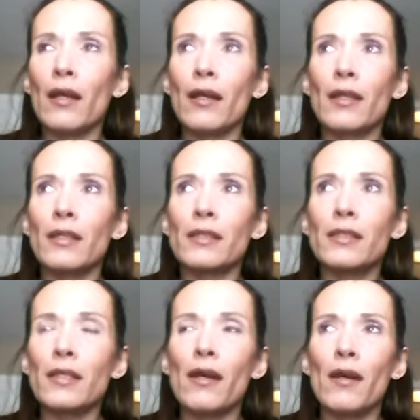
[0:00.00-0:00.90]

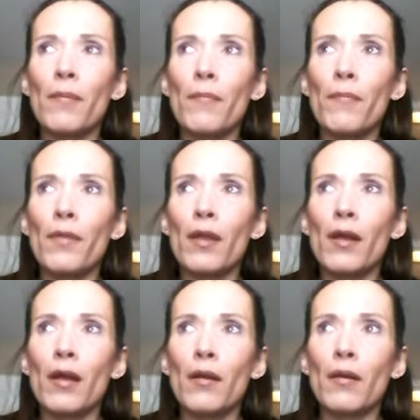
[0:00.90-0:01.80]
And
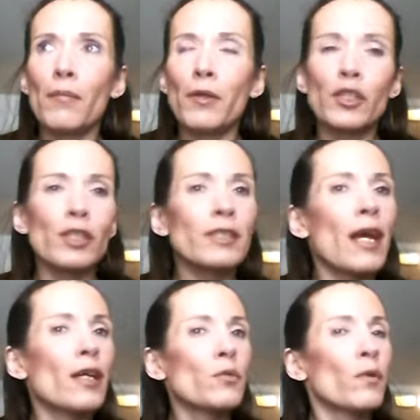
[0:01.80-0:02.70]
but just
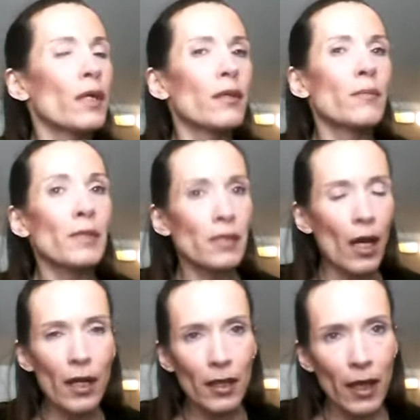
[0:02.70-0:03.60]
as when
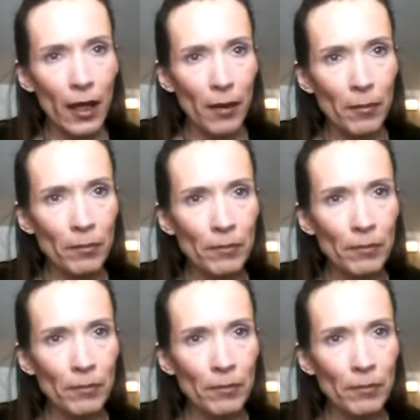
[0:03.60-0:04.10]
Messiah came,